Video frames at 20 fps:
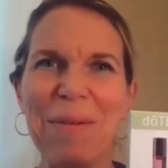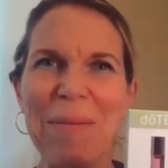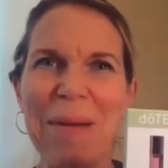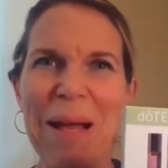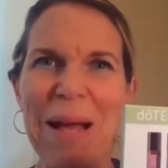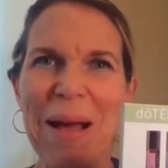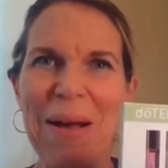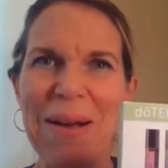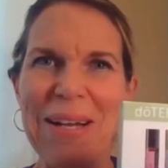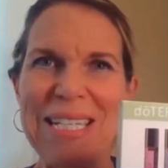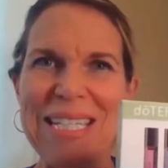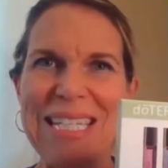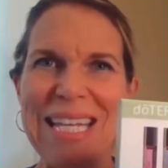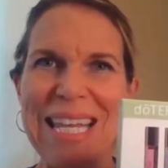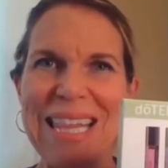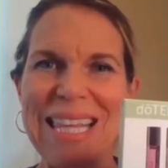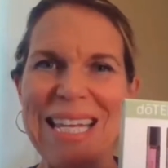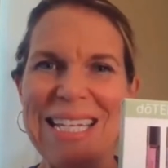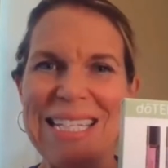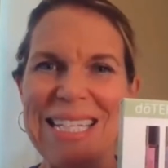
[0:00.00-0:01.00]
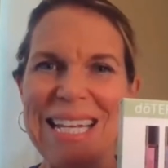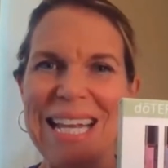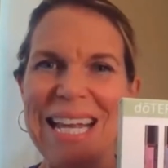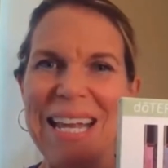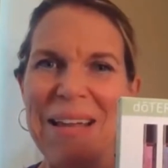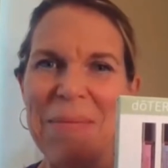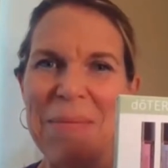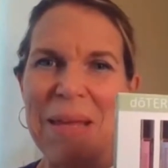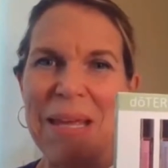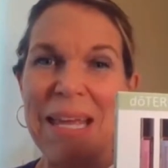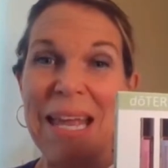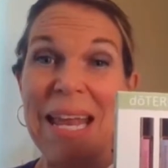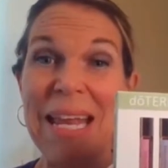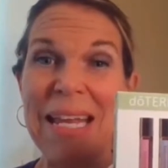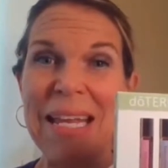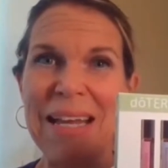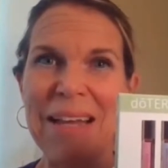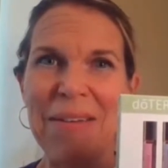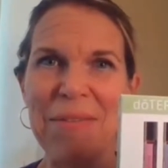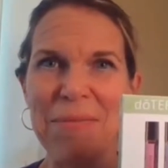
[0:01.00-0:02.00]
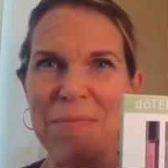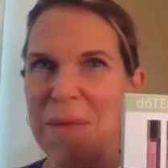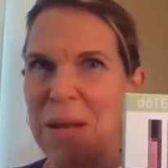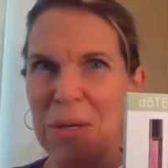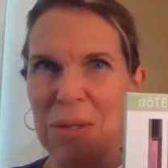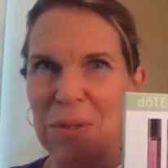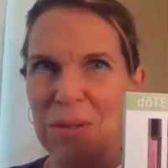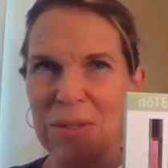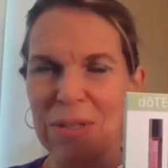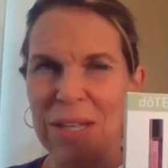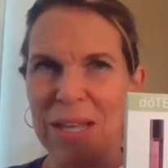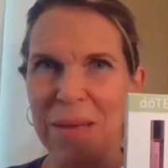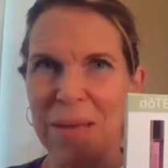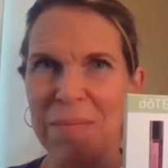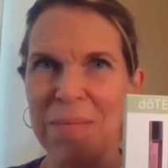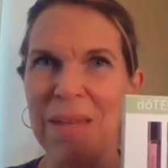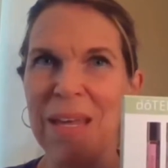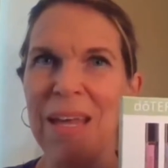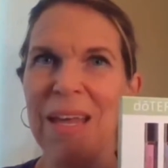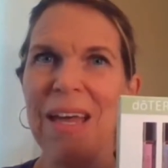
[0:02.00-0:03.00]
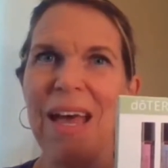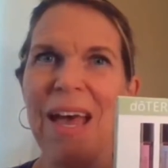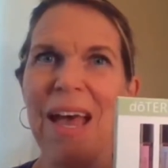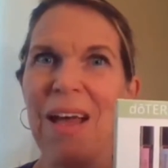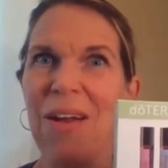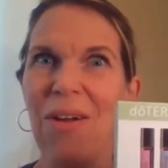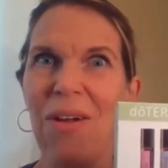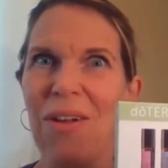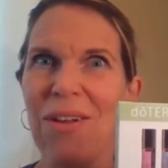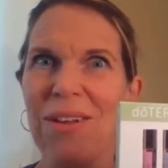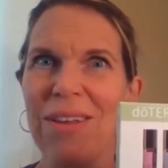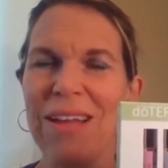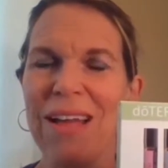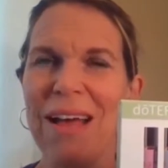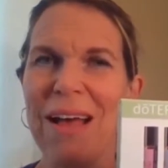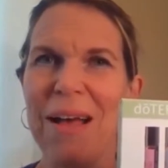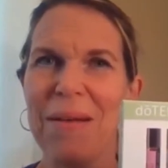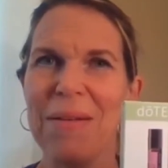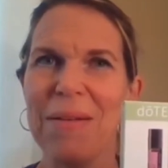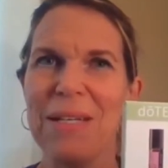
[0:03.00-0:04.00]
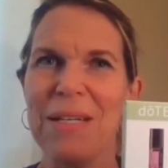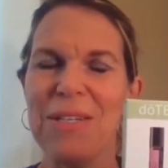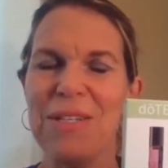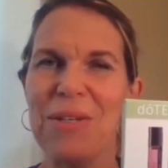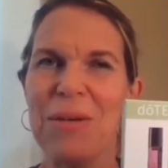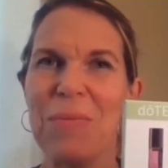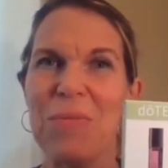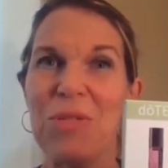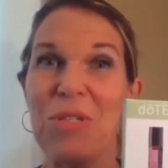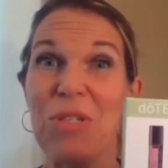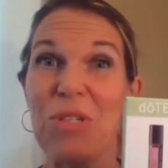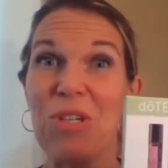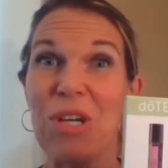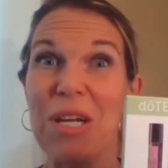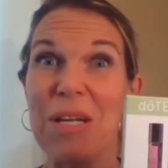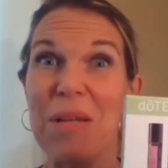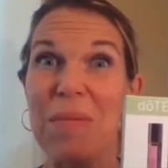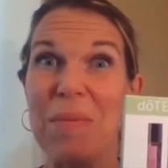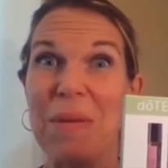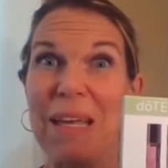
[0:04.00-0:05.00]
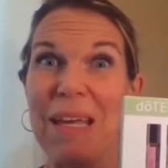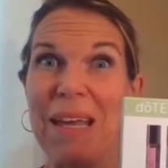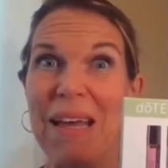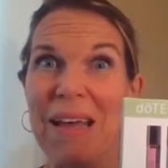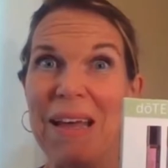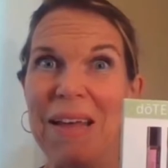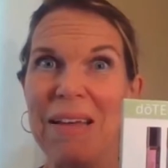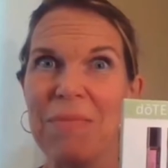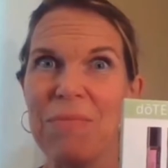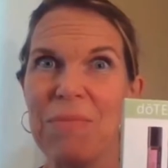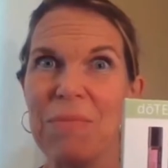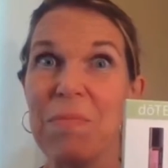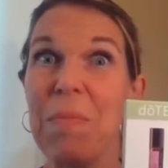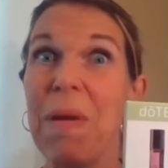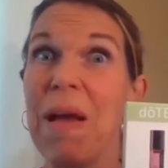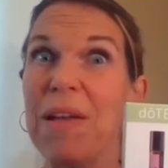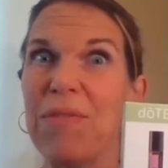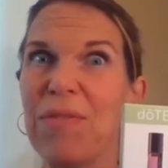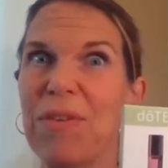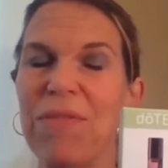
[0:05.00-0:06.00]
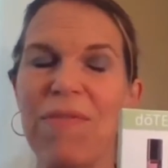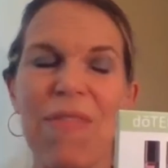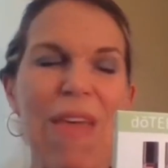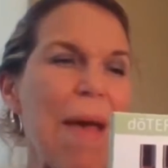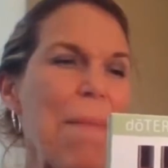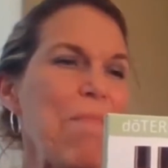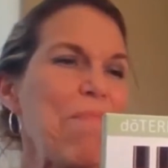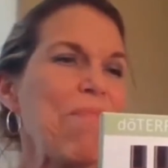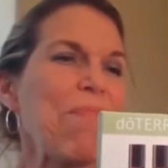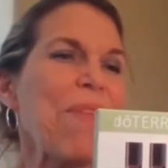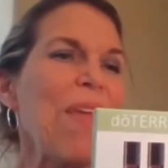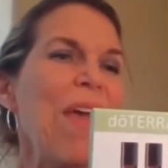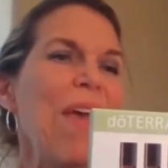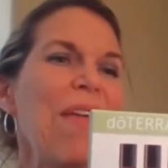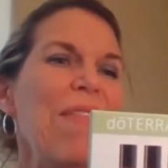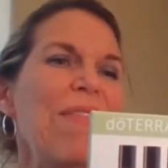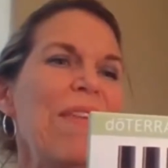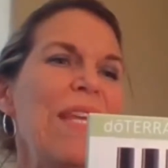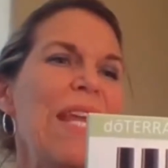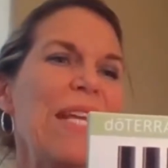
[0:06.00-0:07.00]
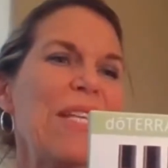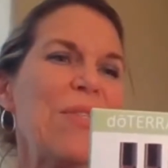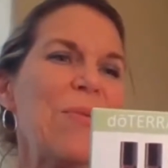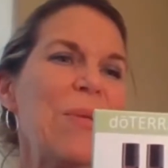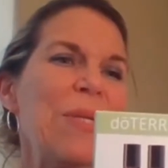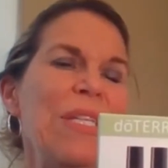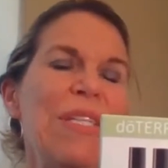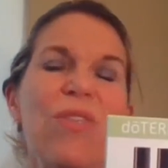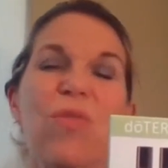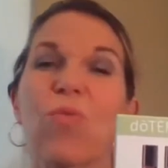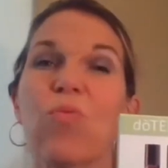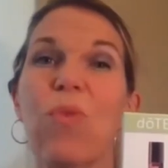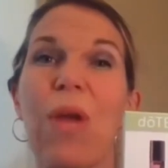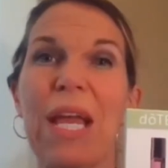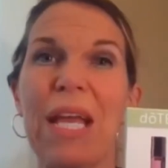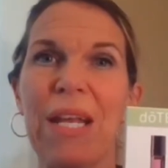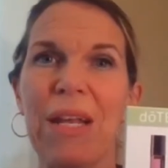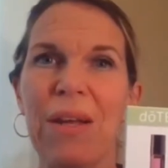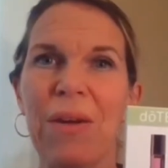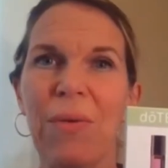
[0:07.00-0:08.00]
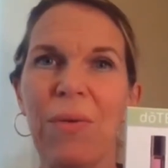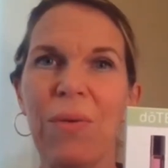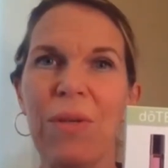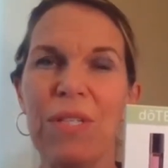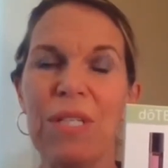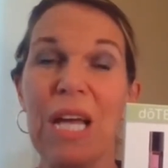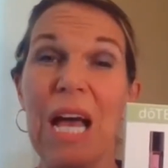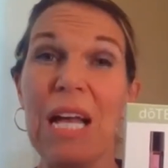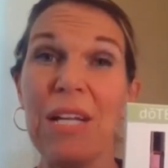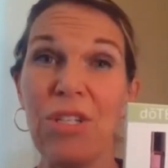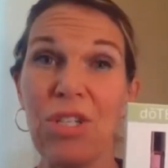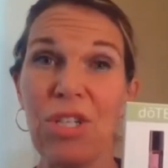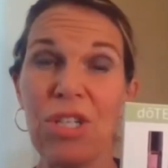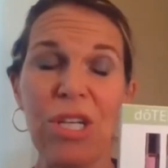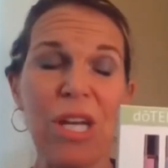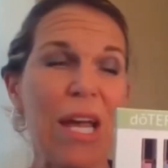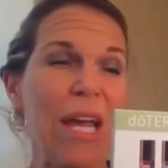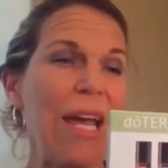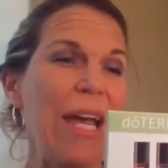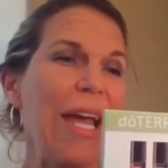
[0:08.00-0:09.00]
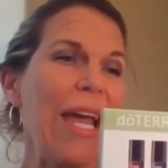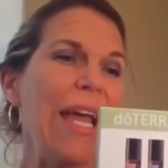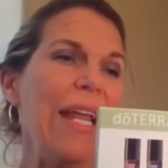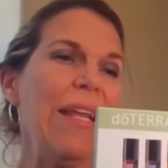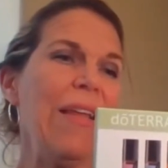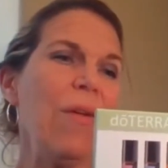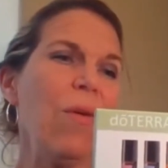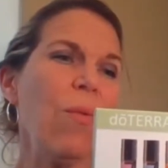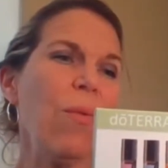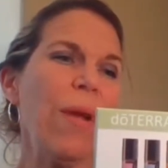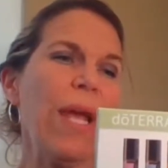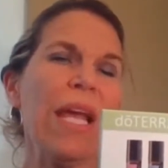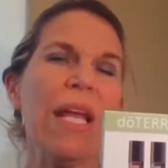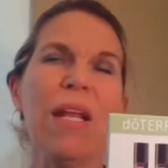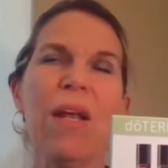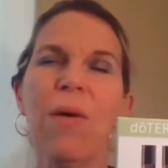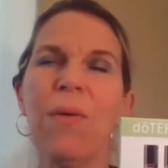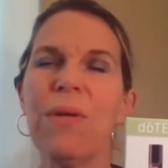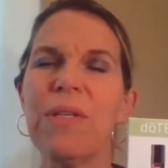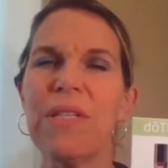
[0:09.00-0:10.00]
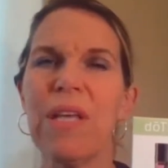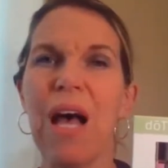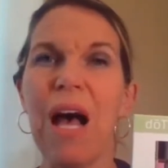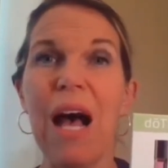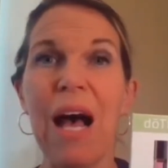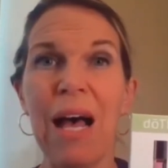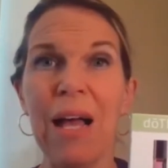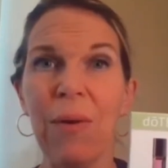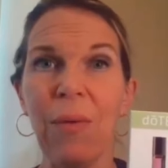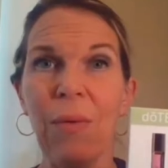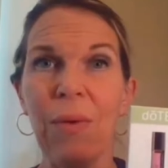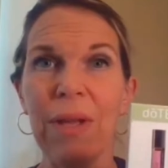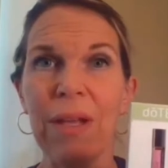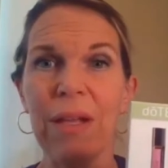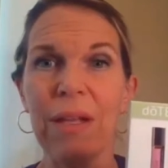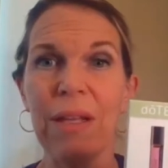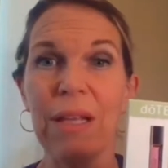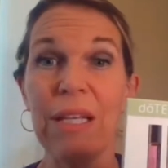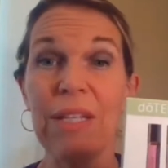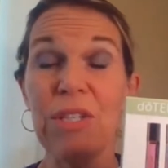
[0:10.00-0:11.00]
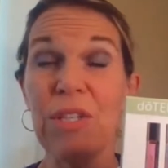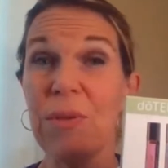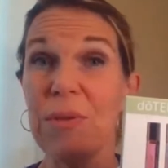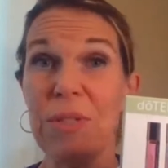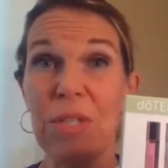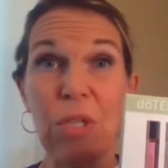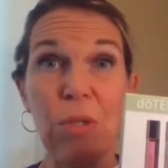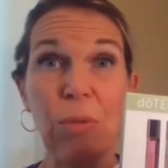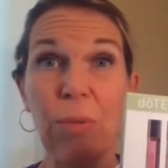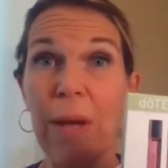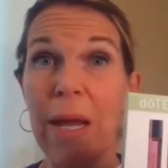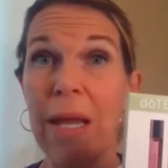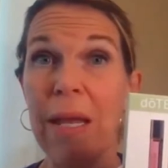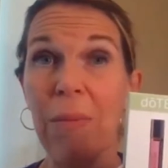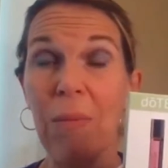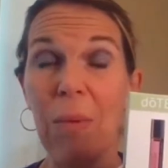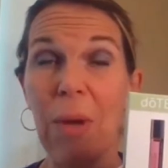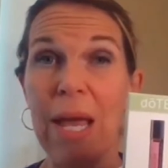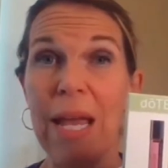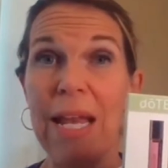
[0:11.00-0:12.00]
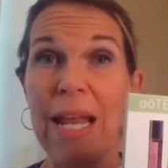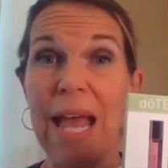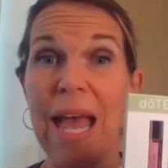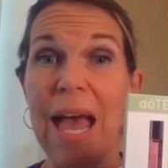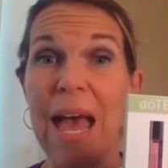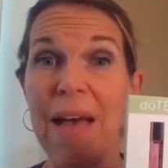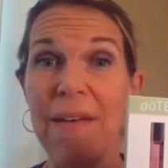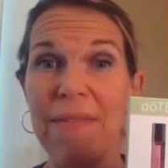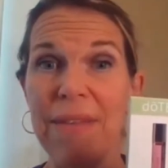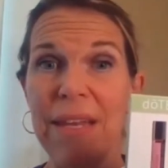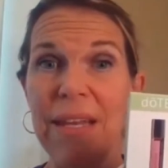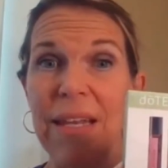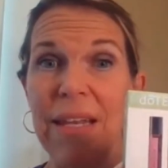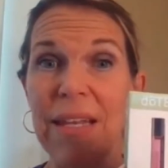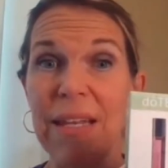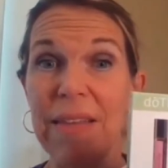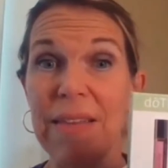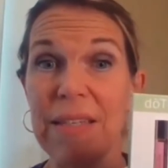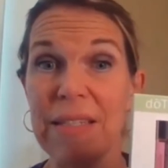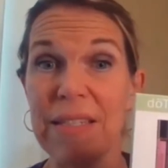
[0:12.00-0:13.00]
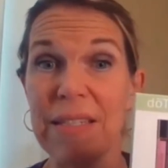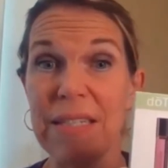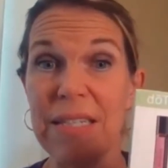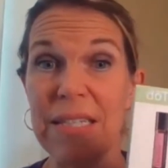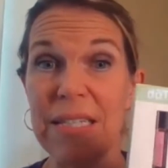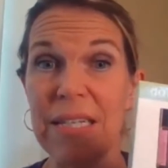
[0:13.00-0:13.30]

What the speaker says: about how I say things. I can't make any kind of medical claim at all, and so I'm just trying to be mindful of that. The next one is oregano touch, and oregano is a hot oil, so it's a great way to have it in this